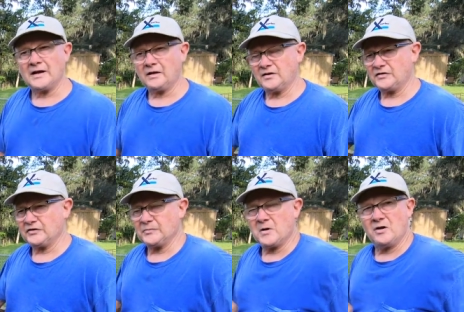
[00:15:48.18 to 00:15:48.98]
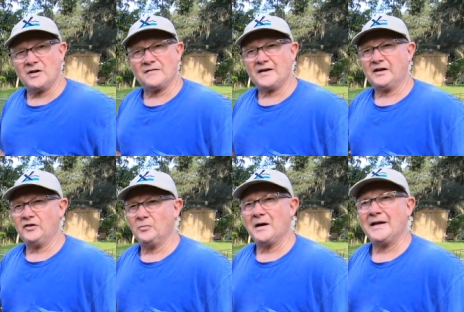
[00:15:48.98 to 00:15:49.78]
And I, this is small enough I can
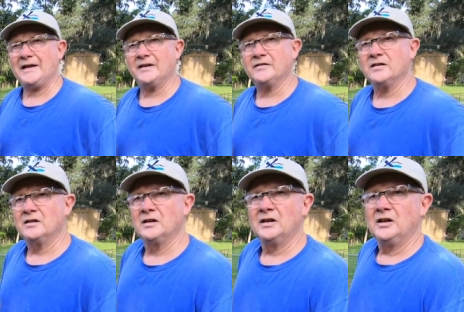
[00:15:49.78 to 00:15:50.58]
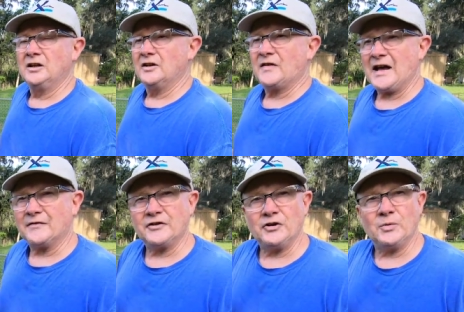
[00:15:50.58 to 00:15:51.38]
do by hand if I
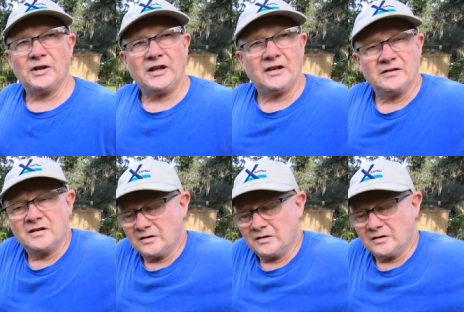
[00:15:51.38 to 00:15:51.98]
have to do it again